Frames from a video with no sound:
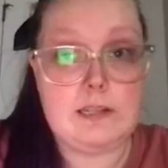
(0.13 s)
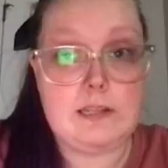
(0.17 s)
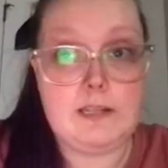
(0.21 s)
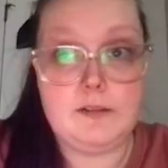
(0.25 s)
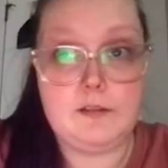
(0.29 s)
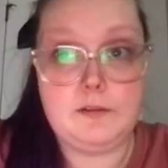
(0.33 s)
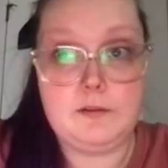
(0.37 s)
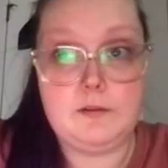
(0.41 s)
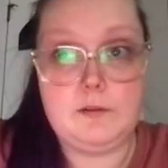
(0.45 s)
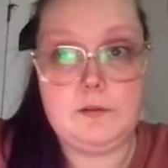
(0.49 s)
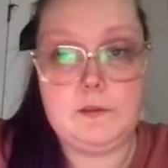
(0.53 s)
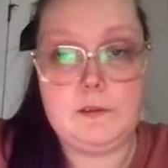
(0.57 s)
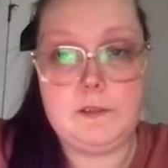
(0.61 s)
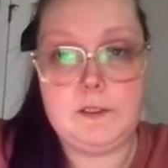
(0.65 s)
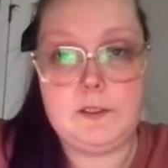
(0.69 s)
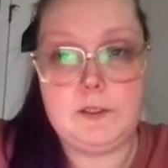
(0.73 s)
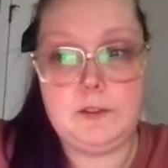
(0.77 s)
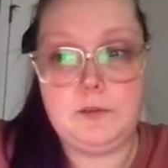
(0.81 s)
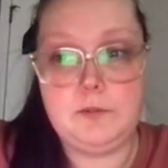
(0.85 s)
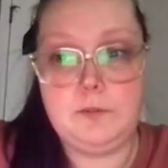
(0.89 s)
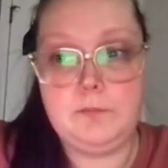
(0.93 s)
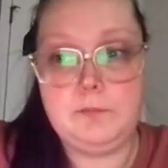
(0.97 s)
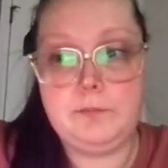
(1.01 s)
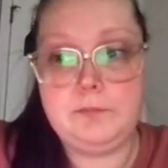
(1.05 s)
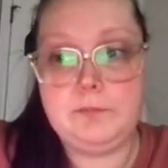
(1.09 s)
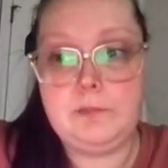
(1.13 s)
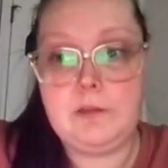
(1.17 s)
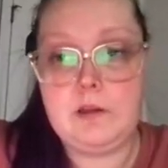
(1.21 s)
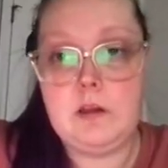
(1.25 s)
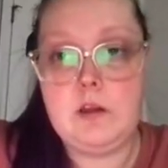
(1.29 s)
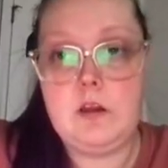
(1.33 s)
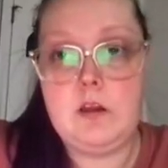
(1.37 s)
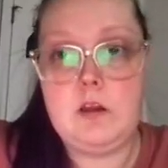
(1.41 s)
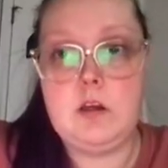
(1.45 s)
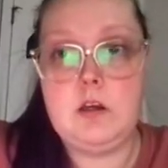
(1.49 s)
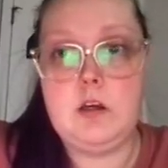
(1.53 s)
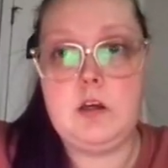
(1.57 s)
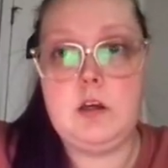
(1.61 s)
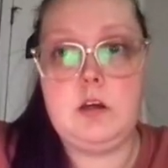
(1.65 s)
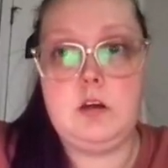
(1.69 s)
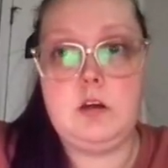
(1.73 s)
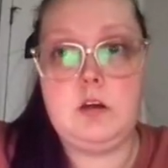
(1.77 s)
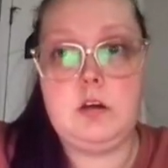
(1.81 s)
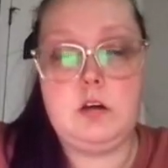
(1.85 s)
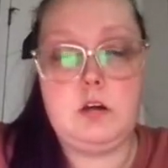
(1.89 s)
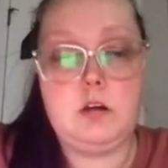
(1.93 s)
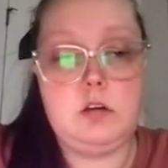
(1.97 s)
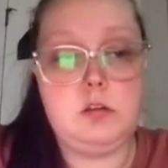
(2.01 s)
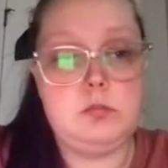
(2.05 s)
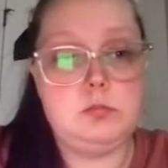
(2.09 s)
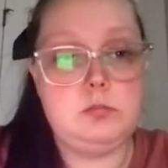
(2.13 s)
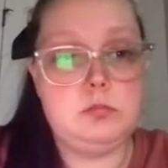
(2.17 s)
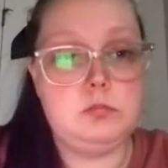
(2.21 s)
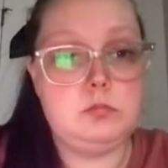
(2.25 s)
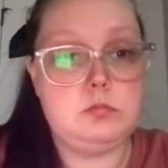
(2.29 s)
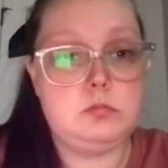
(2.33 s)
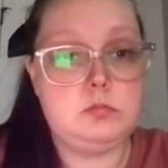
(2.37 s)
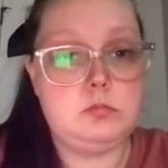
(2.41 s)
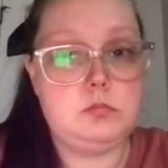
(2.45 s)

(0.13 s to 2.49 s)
Hello. Um,